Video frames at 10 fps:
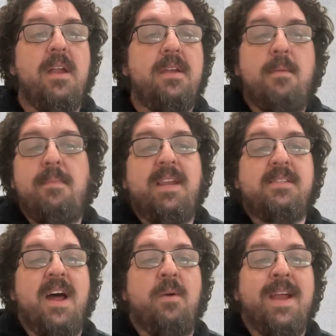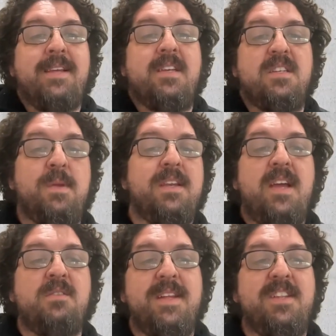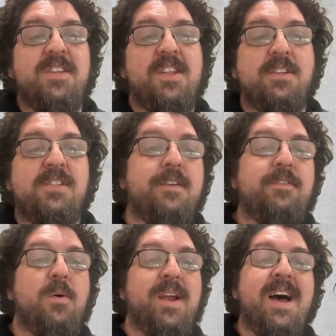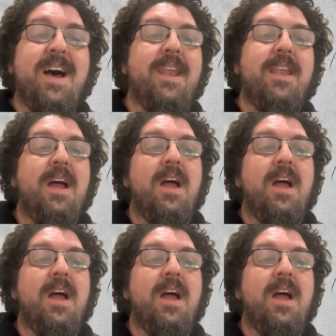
Doesn't mean he's not a racist, but it does mean there's other stuff going on.